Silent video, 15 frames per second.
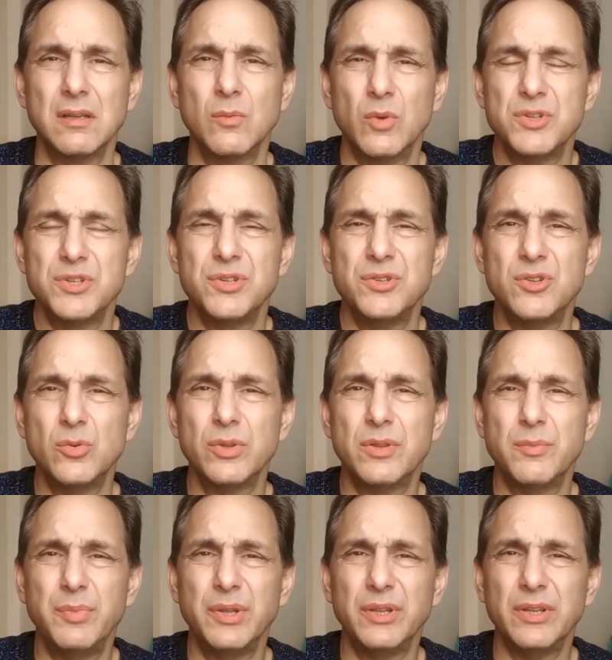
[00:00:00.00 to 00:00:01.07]
What'd you do with
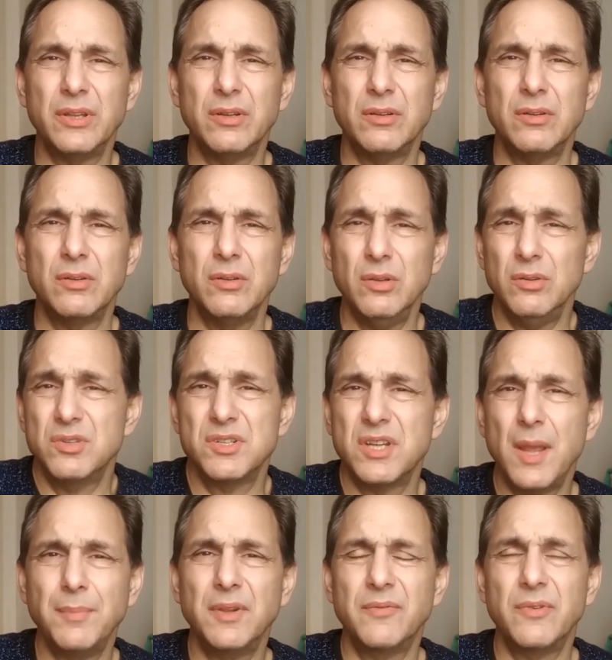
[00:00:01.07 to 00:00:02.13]
the billion? You just
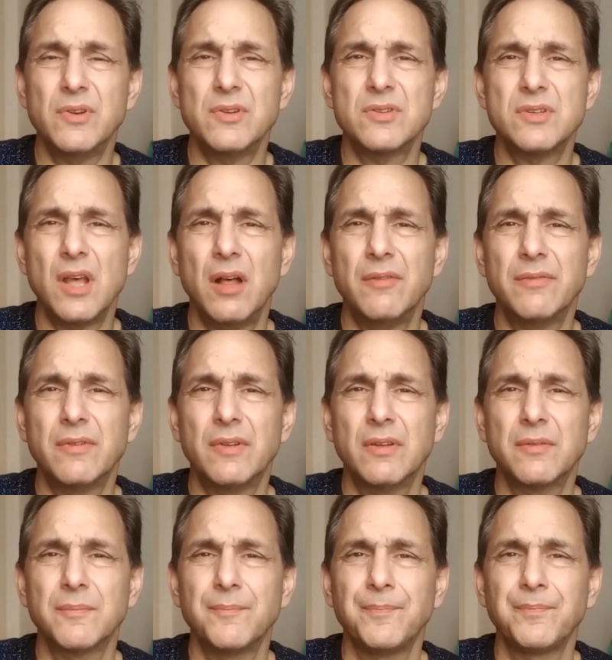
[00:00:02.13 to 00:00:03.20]
kept it for yourself.
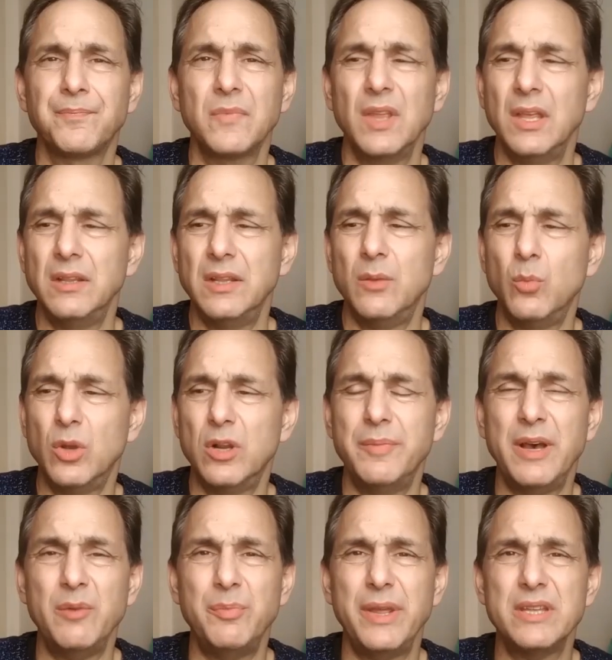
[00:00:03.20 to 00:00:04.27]
And then what
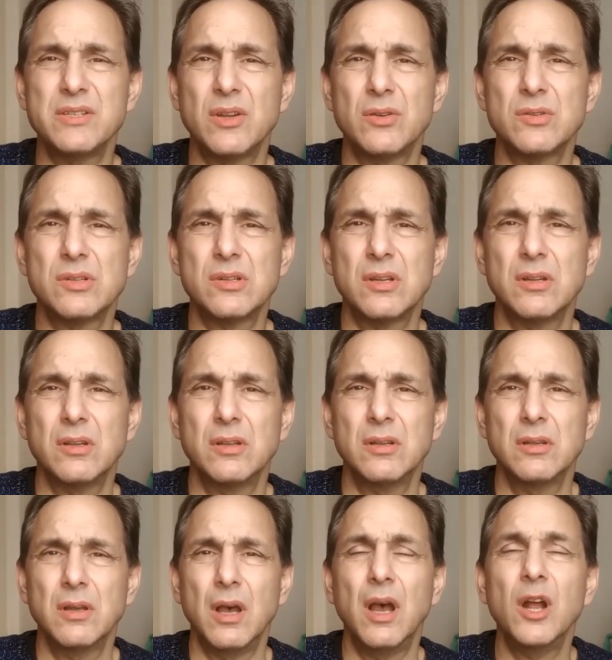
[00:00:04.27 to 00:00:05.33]
about Bezos?
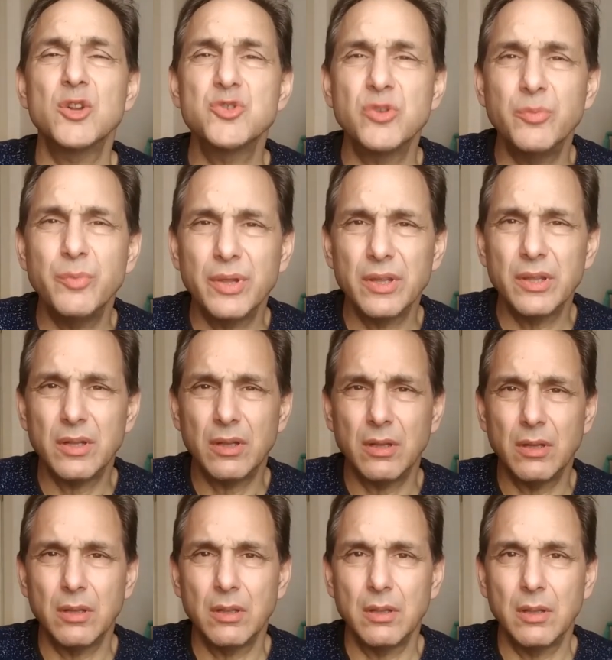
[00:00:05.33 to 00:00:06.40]
100 billion.
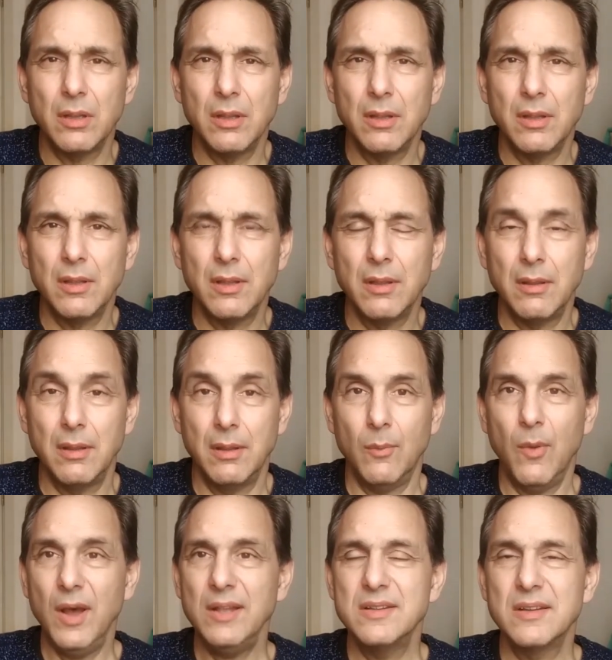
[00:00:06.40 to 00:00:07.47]

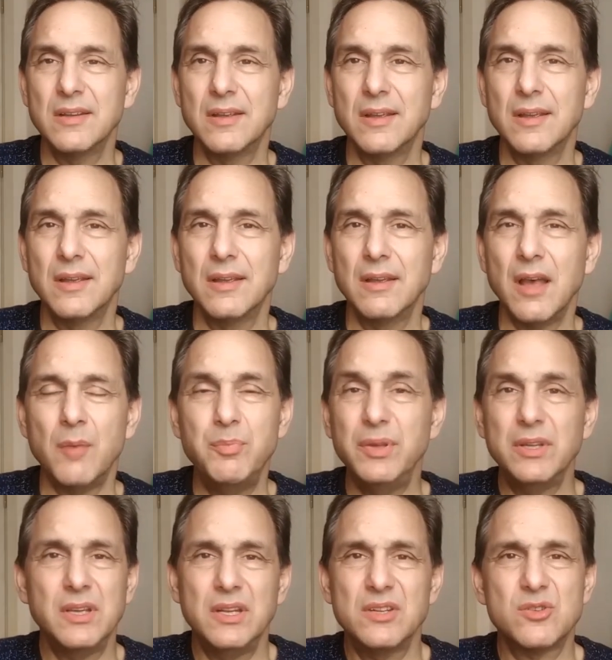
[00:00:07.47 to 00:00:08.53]
What? 1
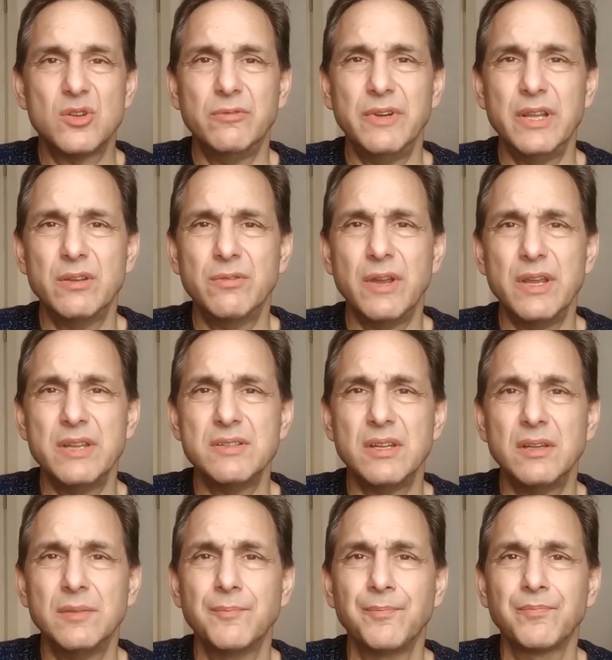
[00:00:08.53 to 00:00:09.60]
billion is already
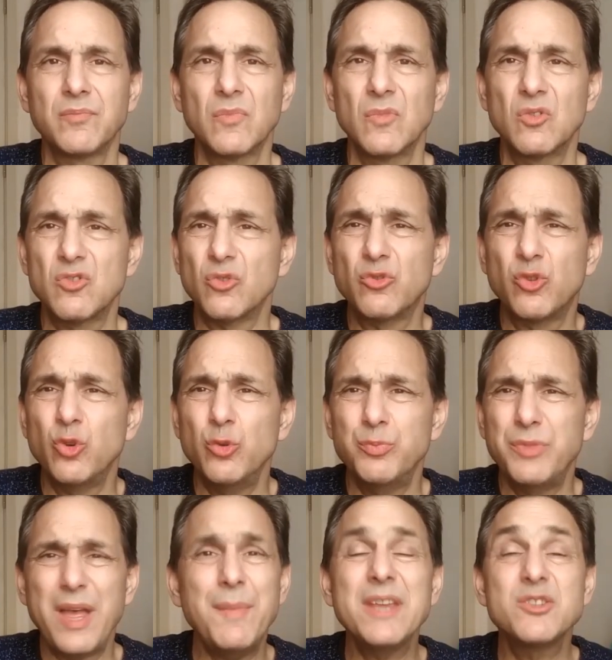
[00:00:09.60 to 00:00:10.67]
crazy.
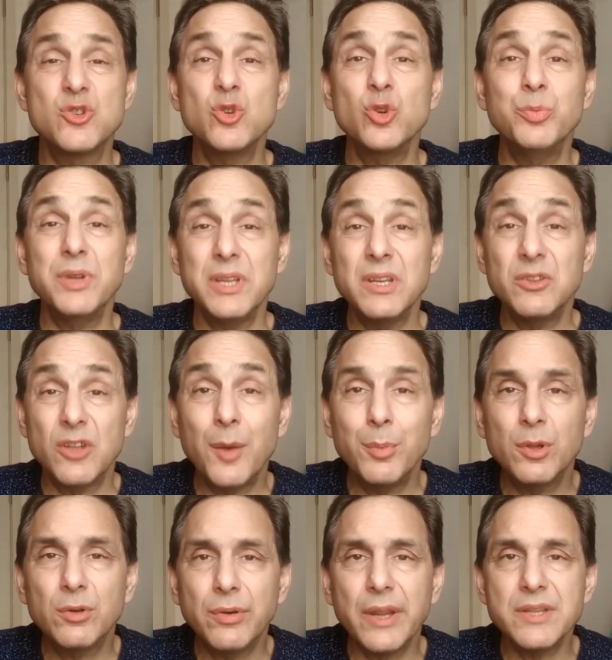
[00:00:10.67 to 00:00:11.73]
That makes 2 billion
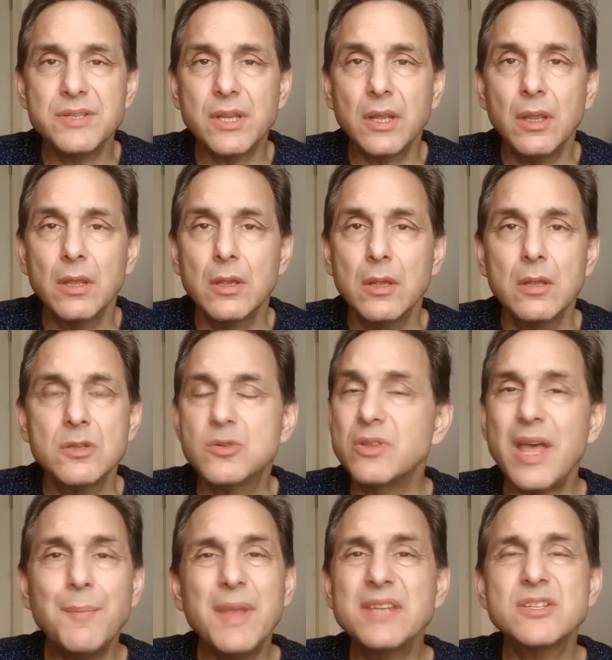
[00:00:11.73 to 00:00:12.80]
double crazy. So
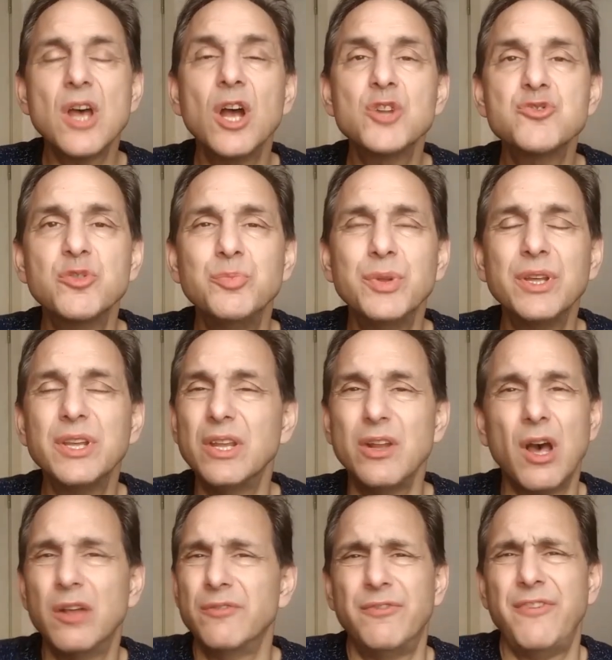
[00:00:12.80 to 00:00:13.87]
that makes 100 billion
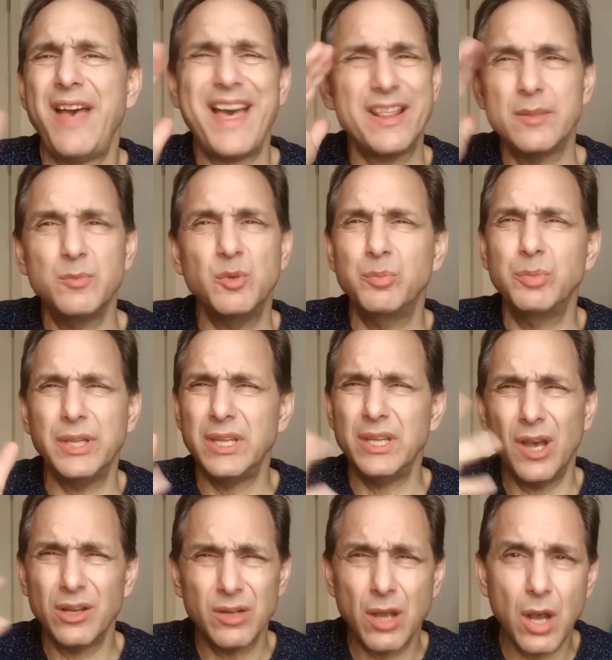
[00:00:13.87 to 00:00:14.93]
unfathomably,
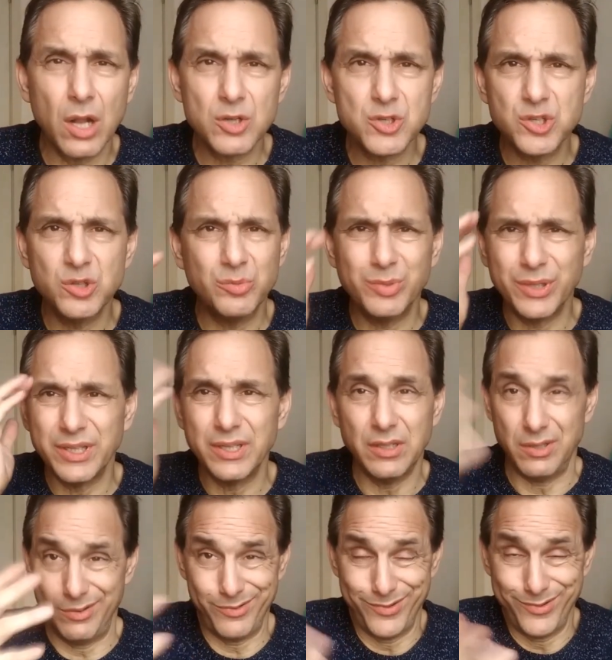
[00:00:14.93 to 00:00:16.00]
unconscionably,